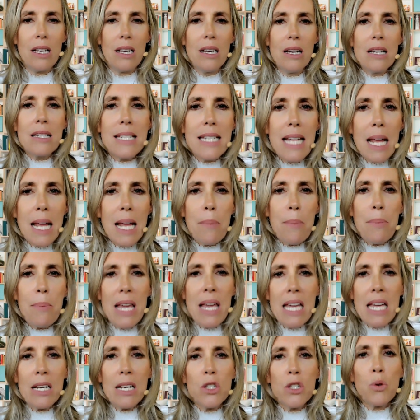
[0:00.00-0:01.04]
Stepping
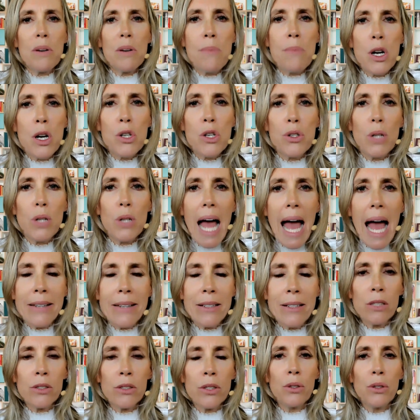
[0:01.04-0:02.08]
into emotional
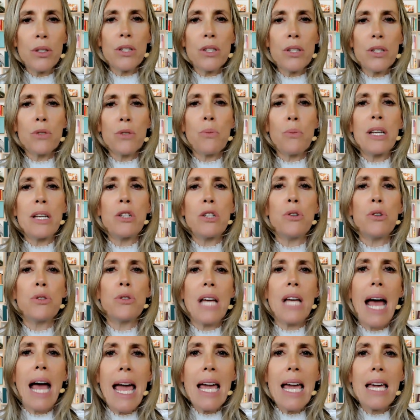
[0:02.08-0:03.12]
adulthood is when you
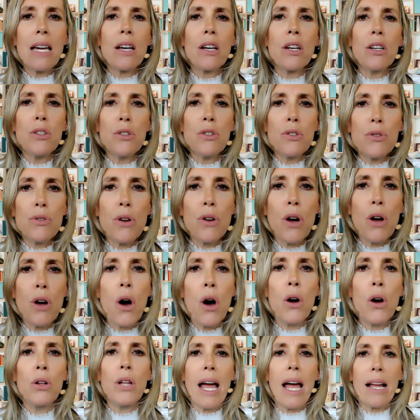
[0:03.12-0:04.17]
take
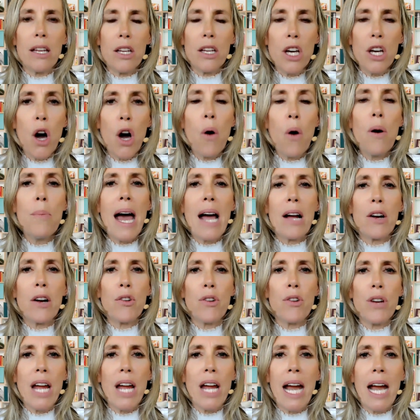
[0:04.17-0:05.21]
control and go about
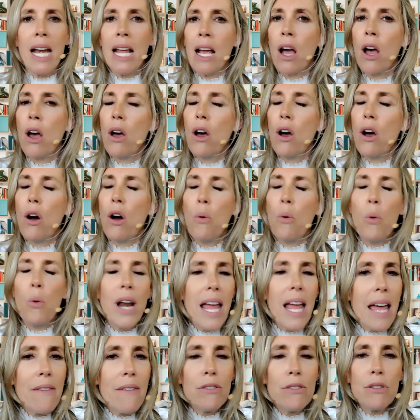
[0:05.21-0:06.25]
creating
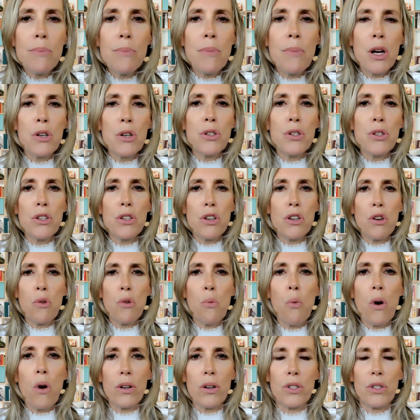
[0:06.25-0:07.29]
whatever emotion you
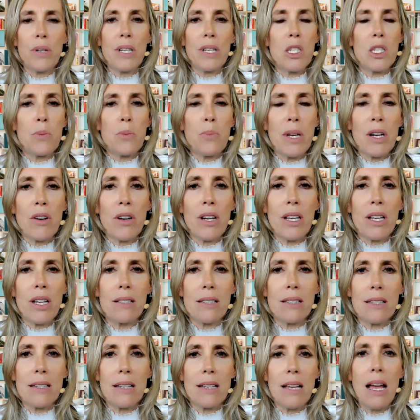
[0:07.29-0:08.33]
want to
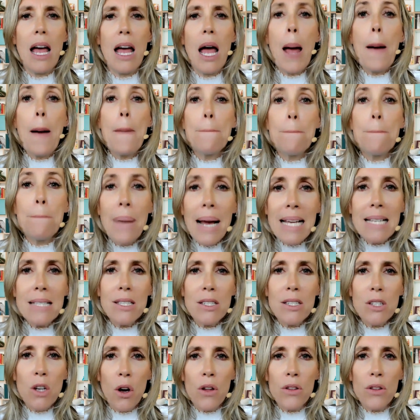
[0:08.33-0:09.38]
experience
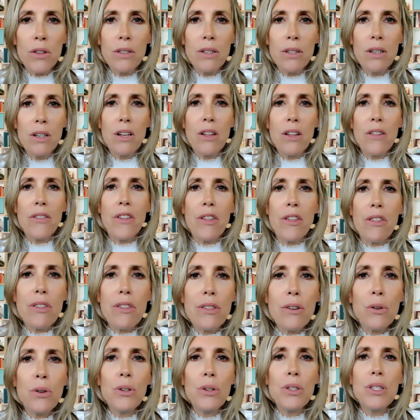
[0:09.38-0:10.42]
based on the
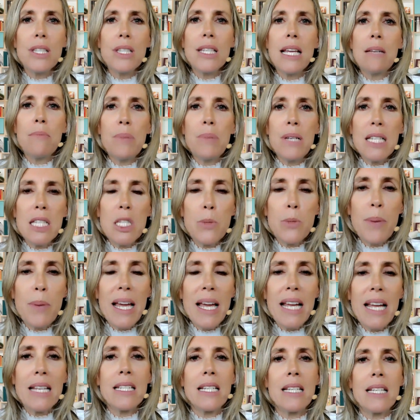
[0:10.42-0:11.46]
thoughts and
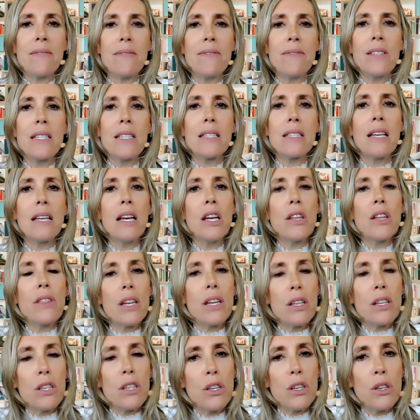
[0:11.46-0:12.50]
perspectives
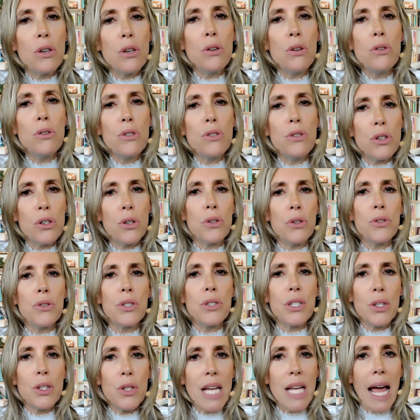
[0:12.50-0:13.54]
that you choose
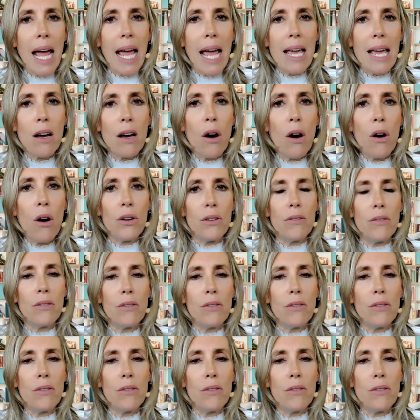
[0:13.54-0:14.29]
to take on.